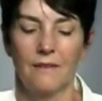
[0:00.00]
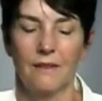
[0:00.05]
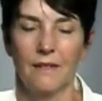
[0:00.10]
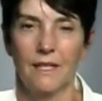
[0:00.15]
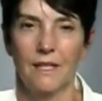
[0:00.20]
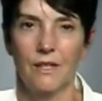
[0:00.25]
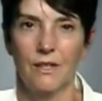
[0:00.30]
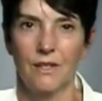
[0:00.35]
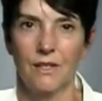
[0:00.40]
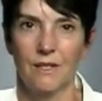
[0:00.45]

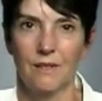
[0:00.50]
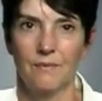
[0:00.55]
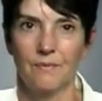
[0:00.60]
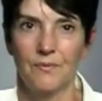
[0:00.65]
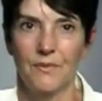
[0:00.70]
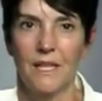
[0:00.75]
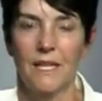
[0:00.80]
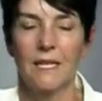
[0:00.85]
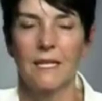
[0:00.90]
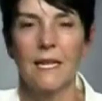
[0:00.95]
Very good.
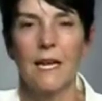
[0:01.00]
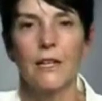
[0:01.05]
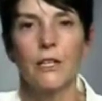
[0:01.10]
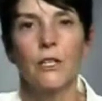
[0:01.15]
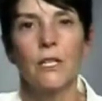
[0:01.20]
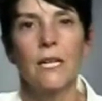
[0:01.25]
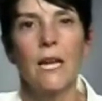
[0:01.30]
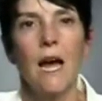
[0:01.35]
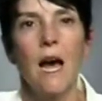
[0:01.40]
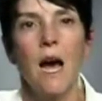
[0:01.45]
Now you're
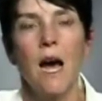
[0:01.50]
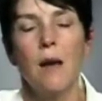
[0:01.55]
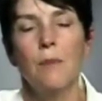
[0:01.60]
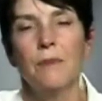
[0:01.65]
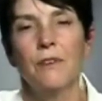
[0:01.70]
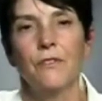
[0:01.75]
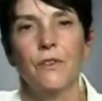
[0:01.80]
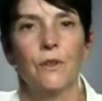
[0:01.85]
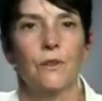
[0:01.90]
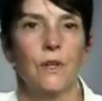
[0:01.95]
going to
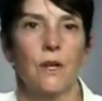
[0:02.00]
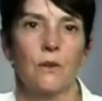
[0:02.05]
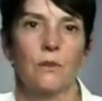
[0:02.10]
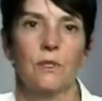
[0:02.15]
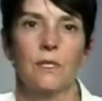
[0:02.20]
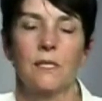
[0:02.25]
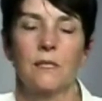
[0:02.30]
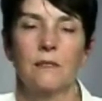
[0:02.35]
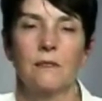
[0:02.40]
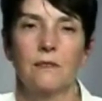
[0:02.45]
hum a few
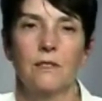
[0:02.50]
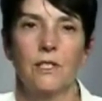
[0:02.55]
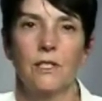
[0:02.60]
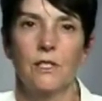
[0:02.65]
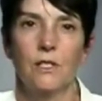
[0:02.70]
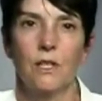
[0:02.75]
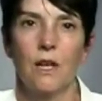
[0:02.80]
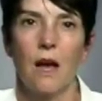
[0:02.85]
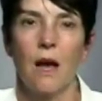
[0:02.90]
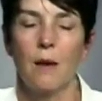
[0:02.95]
notes.
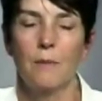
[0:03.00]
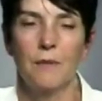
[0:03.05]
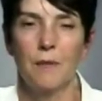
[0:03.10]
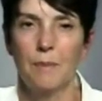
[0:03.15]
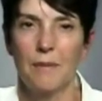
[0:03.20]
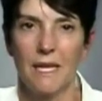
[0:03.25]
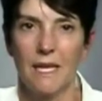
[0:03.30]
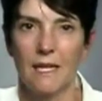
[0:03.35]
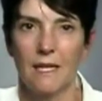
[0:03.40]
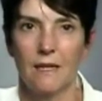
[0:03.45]
Just hum the
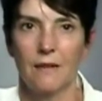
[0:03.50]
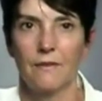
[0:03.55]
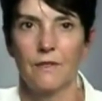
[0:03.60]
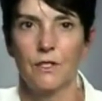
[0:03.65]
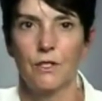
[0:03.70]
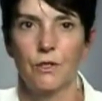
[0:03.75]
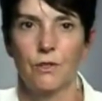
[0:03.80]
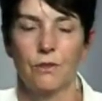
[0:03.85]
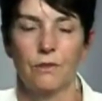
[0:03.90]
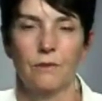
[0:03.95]
beginning of a
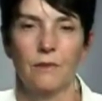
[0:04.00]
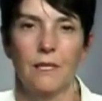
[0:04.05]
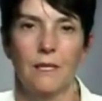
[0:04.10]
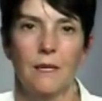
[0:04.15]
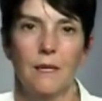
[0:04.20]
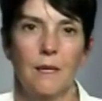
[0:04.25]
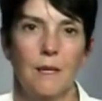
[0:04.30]
tune.